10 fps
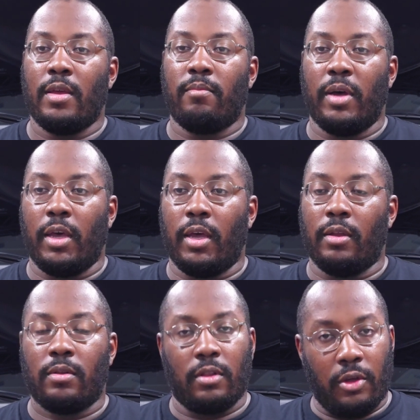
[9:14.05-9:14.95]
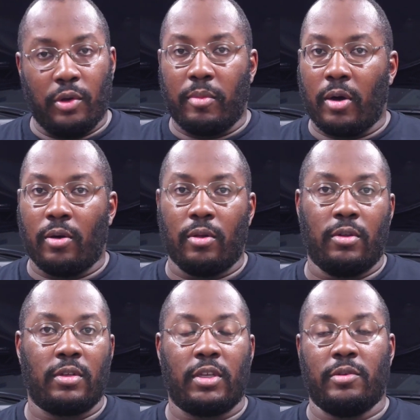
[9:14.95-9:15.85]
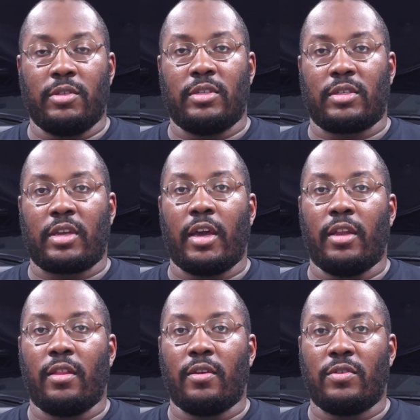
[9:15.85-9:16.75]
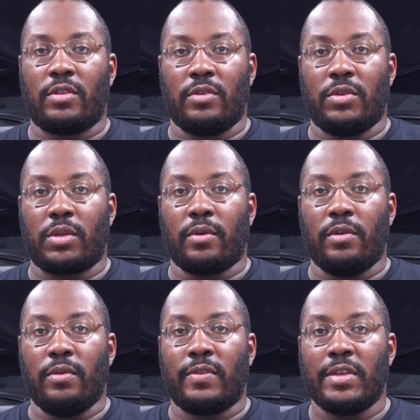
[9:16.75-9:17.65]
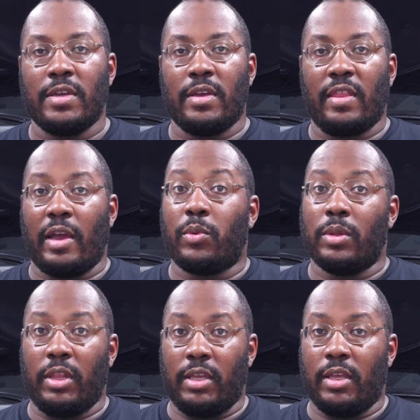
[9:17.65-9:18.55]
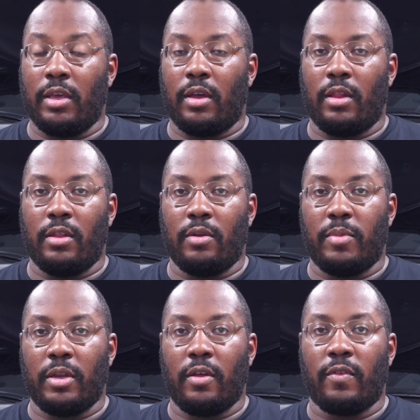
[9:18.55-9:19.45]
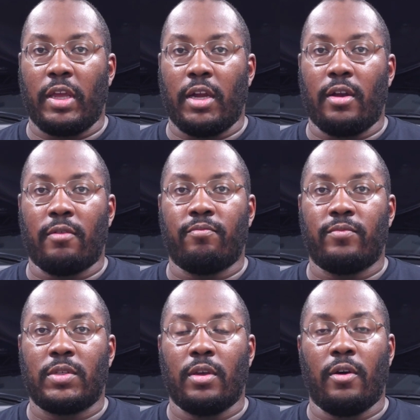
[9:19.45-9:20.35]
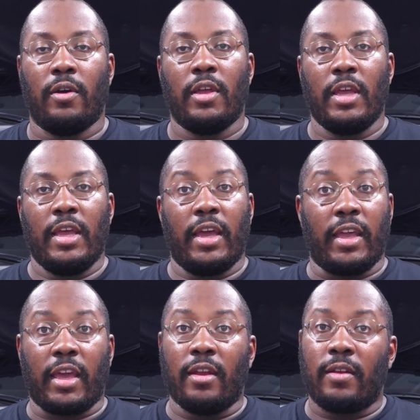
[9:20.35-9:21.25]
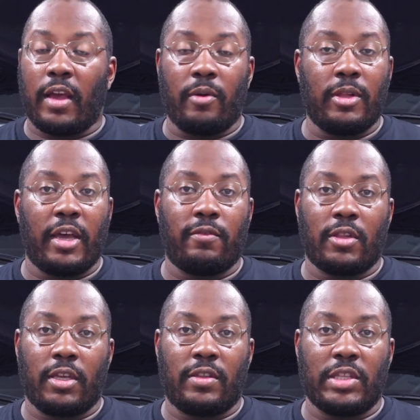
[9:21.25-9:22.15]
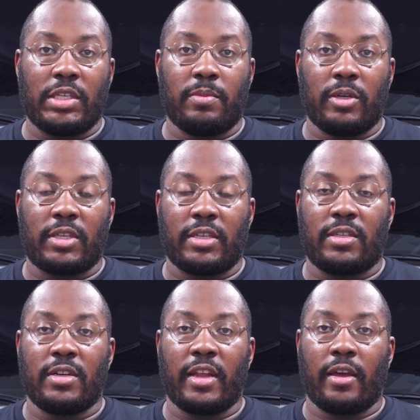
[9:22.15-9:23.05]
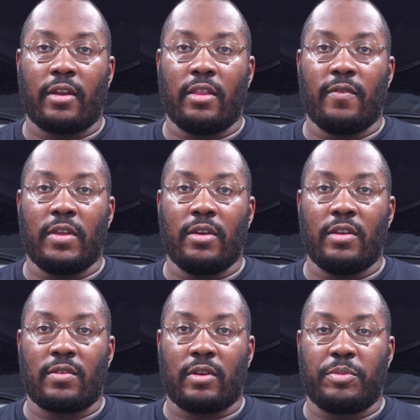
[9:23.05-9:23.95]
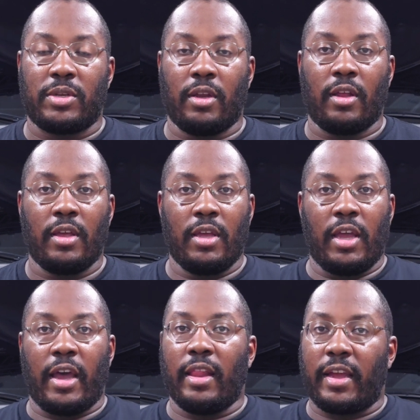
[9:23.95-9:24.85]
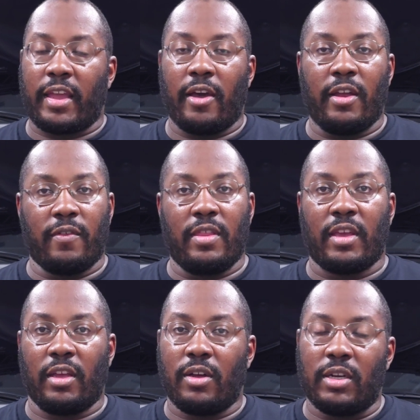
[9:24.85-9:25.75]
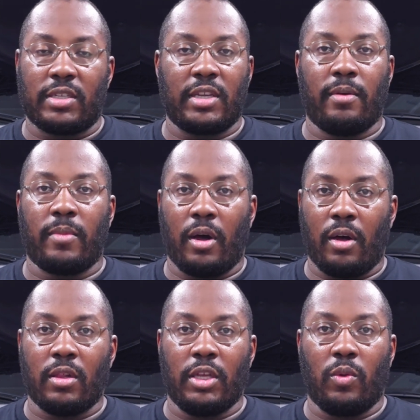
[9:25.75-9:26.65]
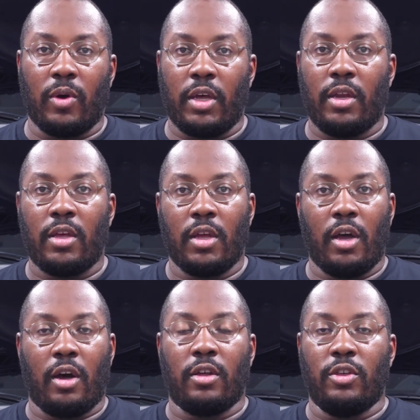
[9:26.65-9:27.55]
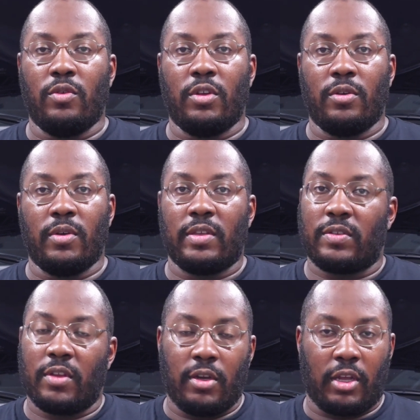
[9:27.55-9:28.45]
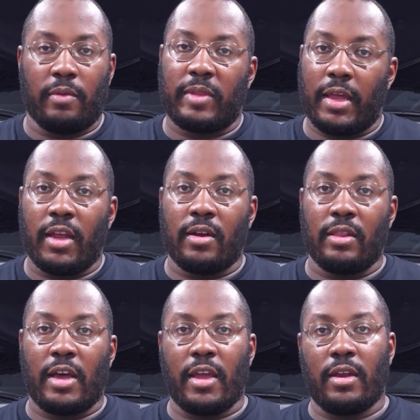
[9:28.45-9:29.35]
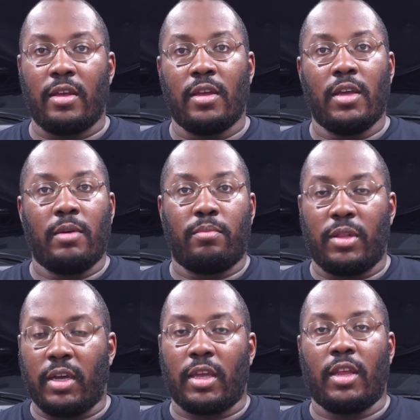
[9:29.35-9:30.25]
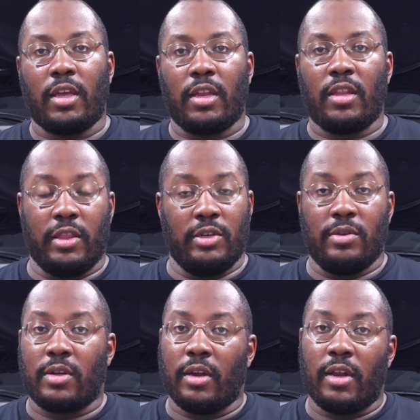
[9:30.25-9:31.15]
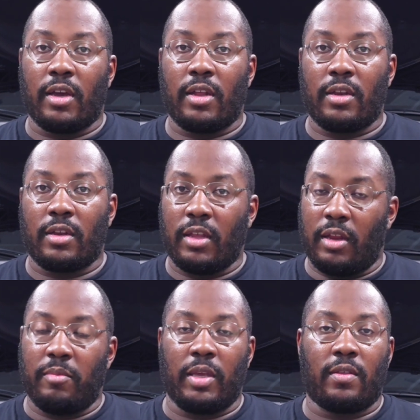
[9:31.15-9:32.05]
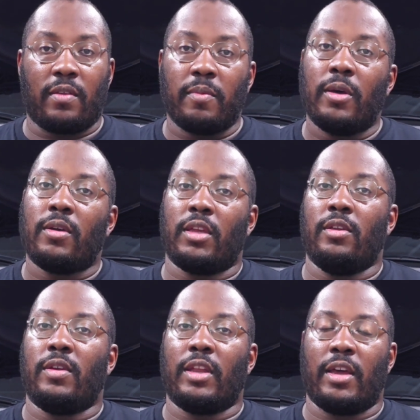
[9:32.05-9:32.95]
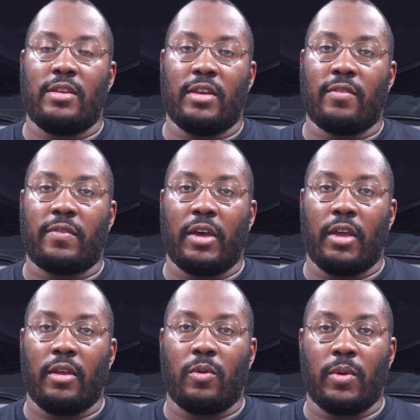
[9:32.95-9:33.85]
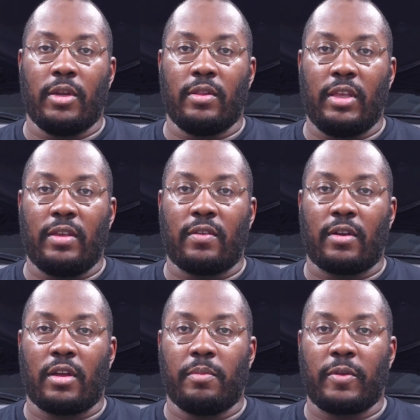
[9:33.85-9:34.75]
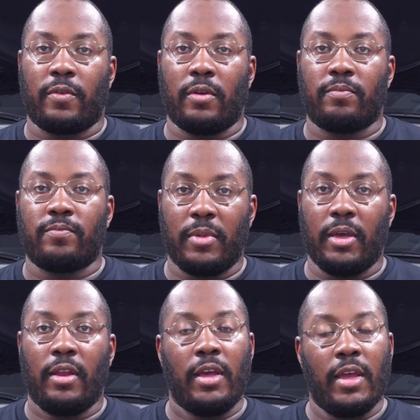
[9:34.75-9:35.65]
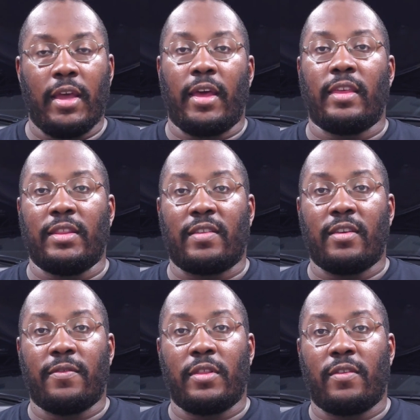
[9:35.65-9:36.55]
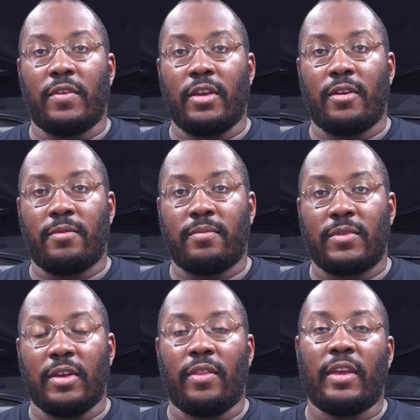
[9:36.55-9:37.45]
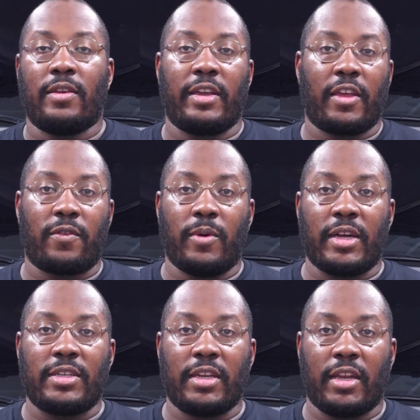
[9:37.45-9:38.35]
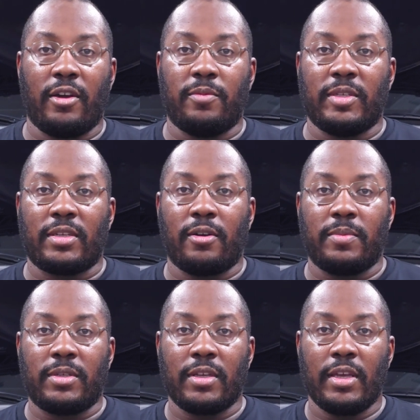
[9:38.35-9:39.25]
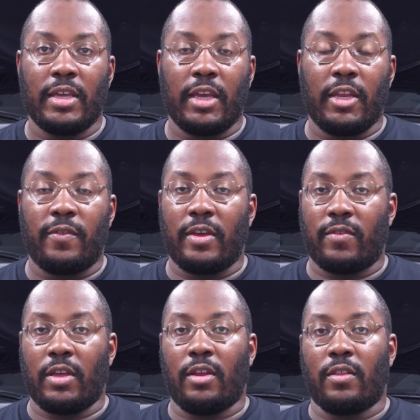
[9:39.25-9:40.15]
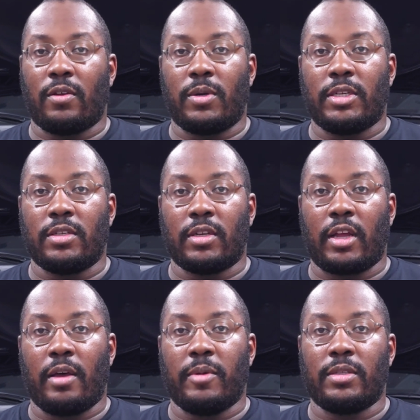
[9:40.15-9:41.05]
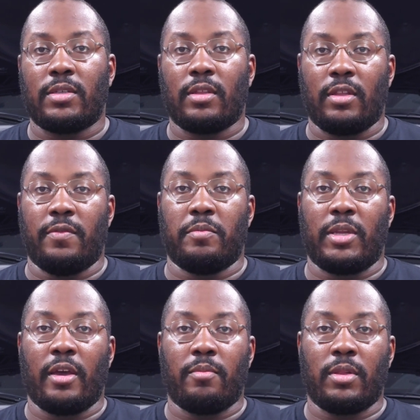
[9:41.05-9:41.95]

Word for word: But lo and behold, it was just kind of those two screws that were leaking a little bit of air. So again, I will have a link to the smoke tester down in the video description. I like how everything hooks up all in one. All you do is hook up that air line, plug it in, and then you turn it on, and it makes the smoke, and you can identify where your leaks are coming from. But I think that's it for this video. So thank you guys for watching, and I hope this helps. And if you have any other questions or comments, leave them down